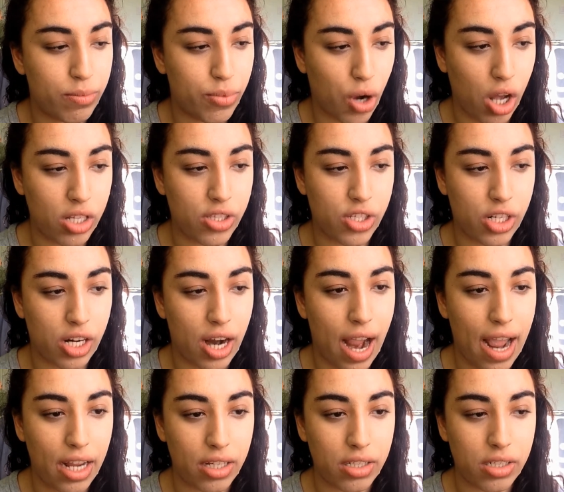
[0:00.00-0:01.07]
bronzer
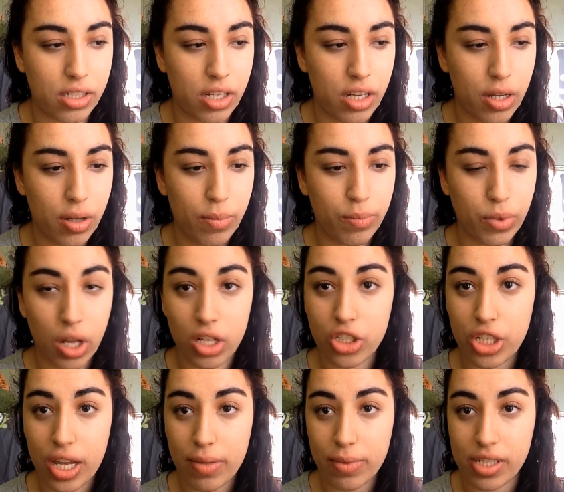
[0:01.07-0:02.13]
and
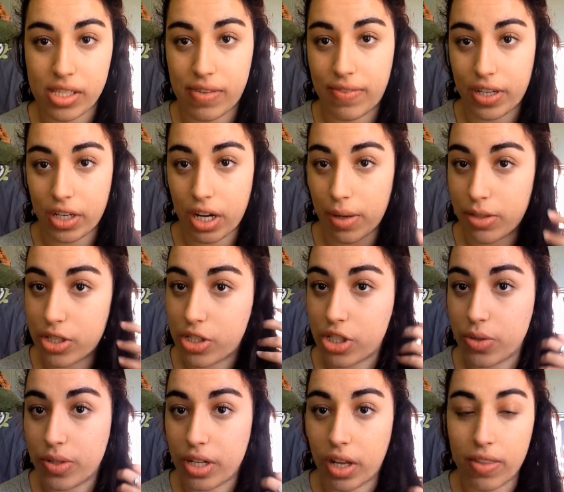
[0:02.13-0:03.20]
blush yet because I figured I would just
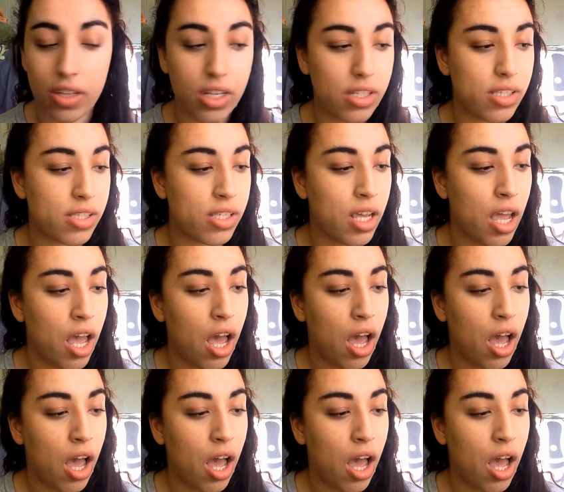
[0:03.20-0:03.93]
do it on this.